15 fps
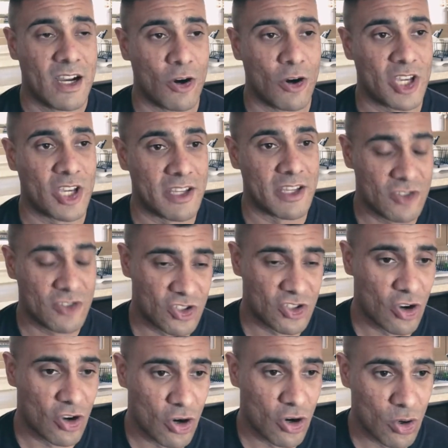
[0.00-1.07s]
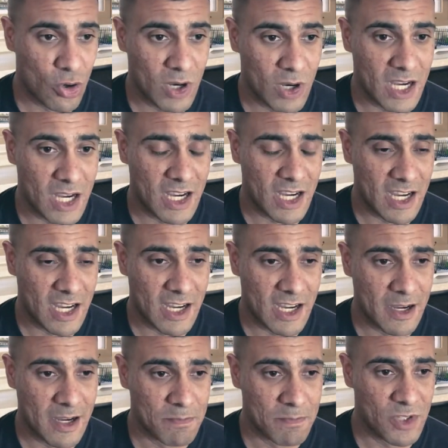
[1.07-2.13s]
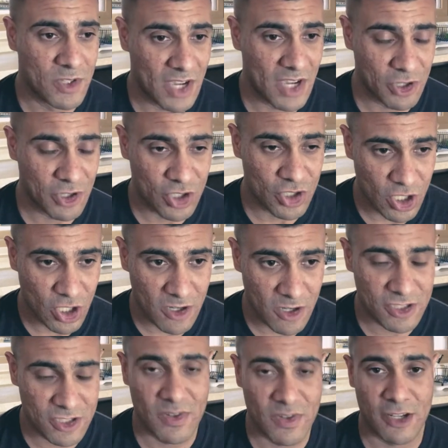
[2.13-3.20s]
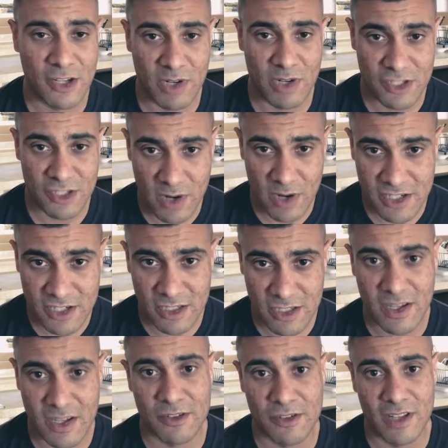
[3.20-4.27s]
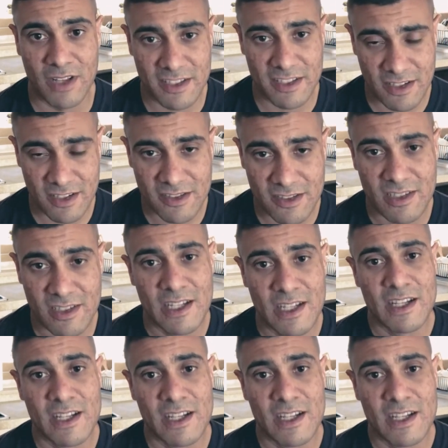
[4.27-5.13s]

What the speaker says: Okay, so you got your insurance, you got your registration, you got your license.